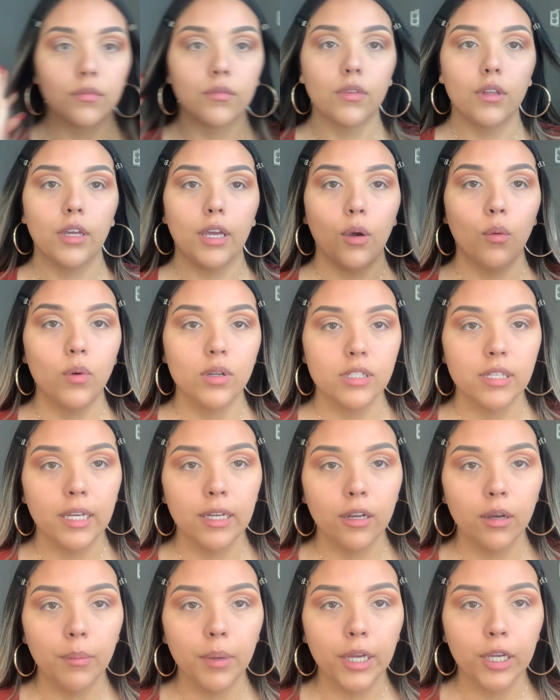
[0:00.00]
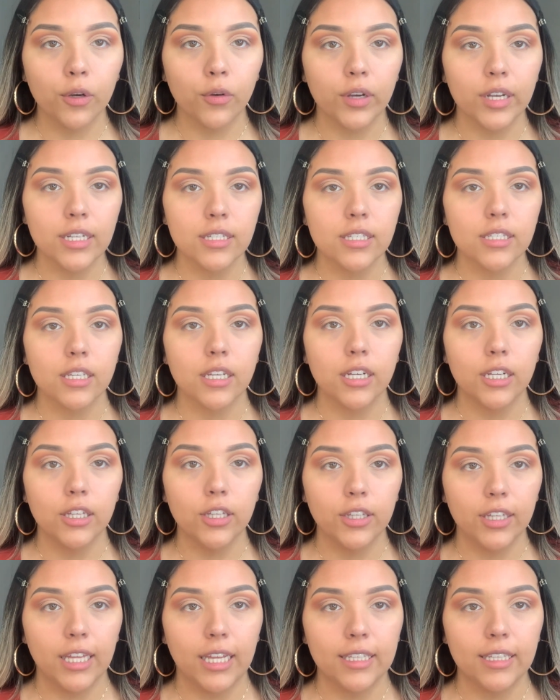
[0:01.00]
Okay, once I cut my crease, it's gonna
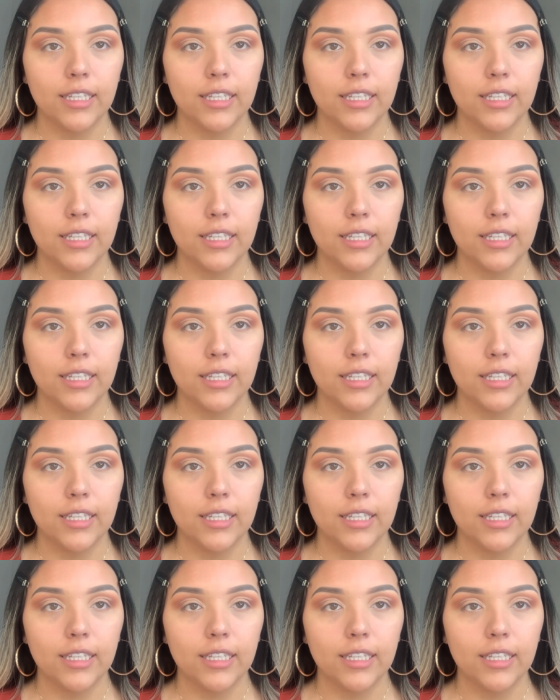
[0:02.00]
look like